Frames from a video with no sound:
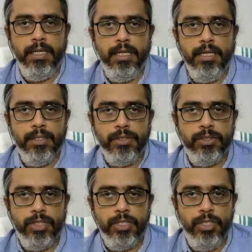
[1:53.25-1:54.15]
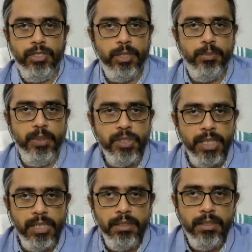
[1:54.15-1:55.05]
necessary things are
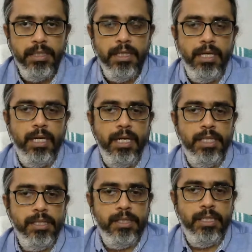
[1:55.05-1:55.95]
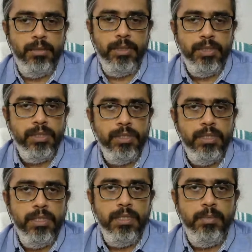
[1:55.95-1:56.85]
missing in the syllabus.
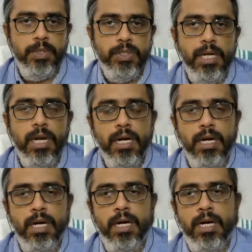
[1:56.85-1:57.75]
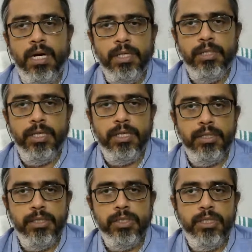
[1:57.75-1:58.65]
But still, I think
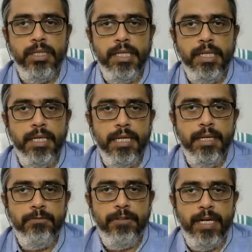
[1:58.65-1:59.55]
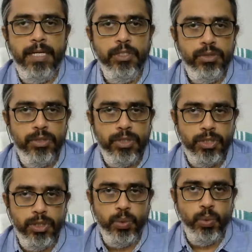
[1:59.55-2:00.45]
this is a fine
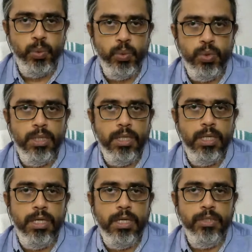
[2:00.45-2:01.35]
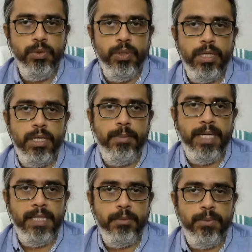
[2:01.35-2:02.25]
introduction to your
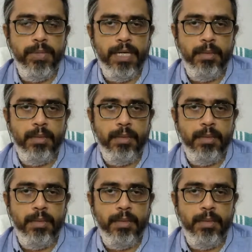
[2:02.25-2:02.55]
Python programming